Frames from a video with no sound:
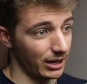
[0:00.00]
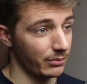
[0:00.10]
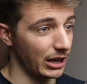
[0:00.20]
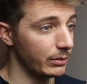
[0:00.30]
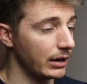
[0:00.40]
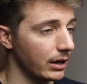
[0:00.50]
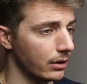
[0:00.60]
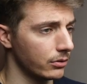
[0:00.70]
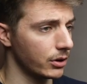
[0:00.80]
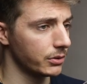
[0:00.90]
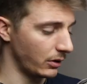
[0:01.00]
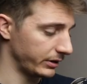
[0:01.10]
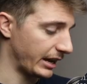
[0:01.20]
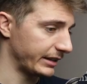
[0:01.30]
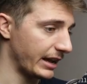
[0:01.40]
Maybe, I don't know. Oh,
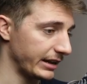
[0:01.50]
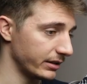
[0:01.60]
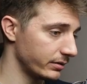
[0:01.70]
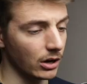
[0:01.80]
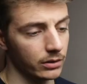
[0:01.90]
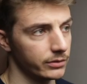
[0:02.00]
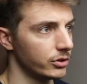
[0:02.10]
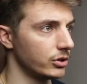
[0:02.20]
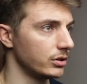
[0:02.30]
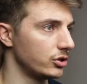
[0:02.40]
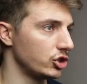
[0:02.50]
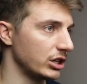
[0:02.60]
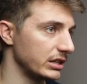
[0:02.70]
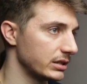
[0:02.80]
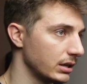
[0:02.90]
god dang it. Oh,
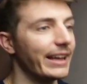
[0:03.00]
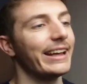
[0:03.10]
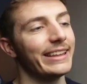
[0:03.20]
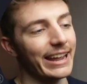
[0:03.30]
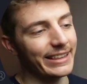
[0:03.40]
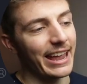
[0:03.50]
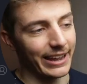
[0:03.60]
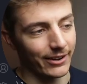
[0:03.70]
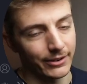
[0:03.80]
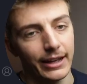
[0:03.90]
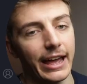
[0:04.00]
jeez. There you go.